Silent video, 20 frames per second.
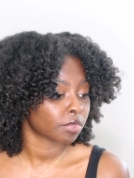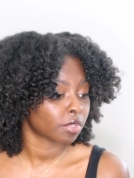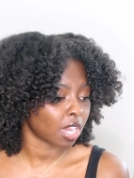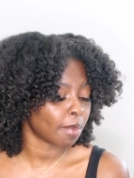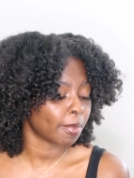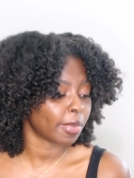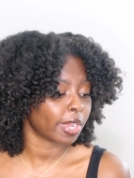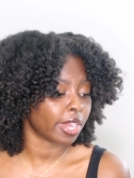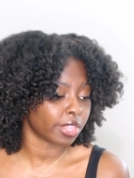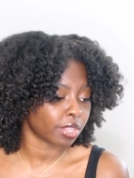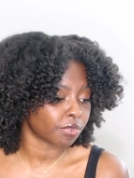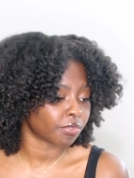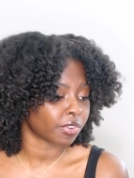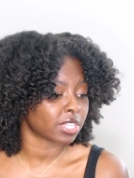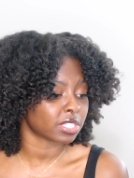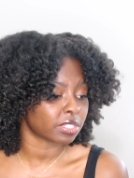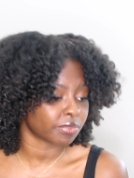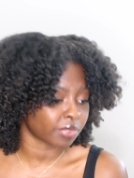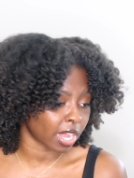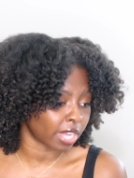All my other
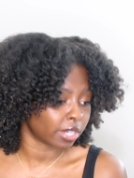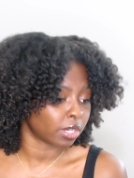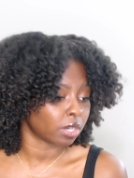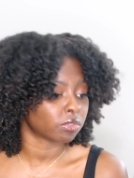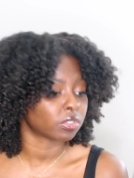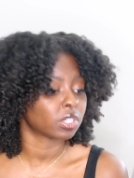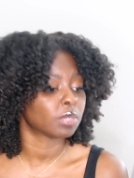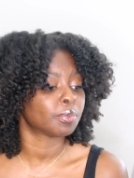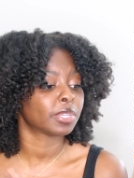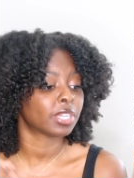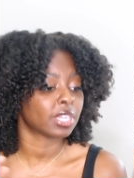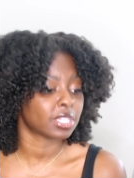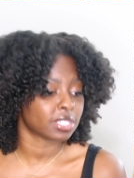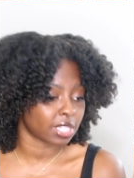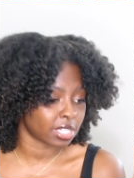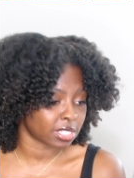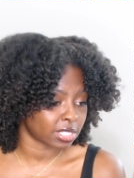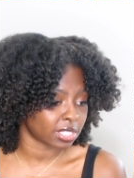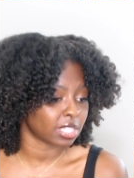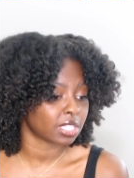friends have gotten over it because
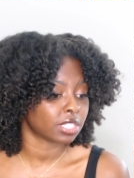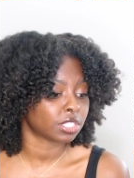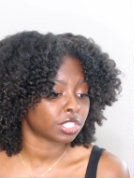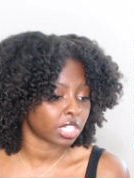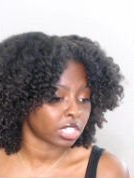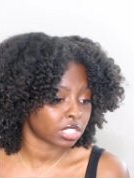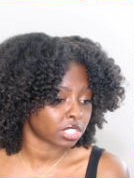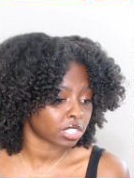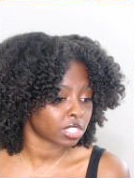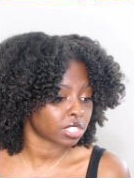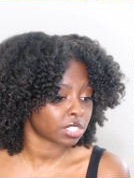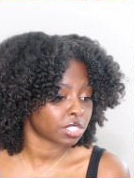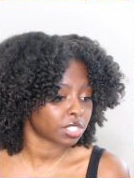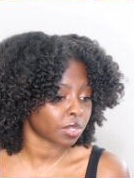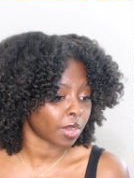they see the changes.